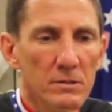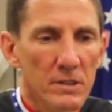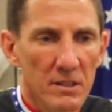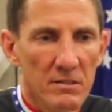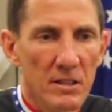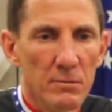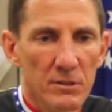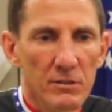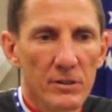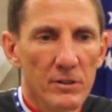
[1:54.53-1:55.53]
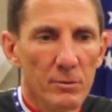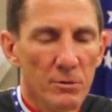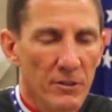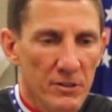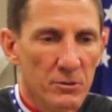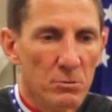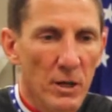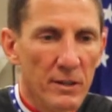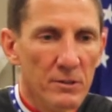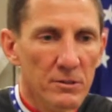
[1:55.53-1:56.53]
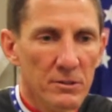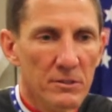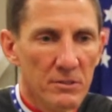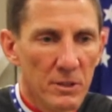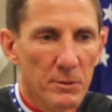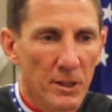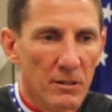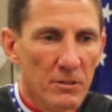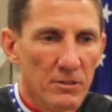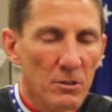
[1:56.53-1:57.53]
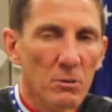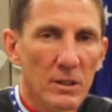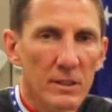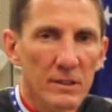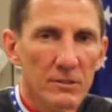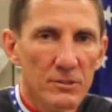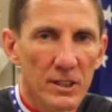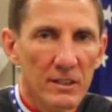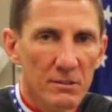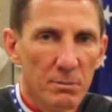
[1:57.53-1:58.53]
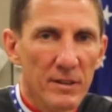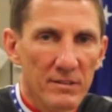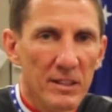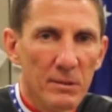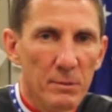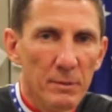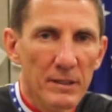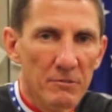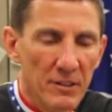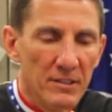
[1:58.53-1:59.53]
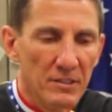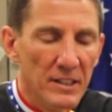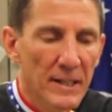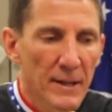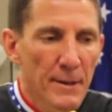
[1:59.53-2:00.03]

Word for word: test team, several other professional riders and a team car and so on, and just kind of spiced it up and made it fancy.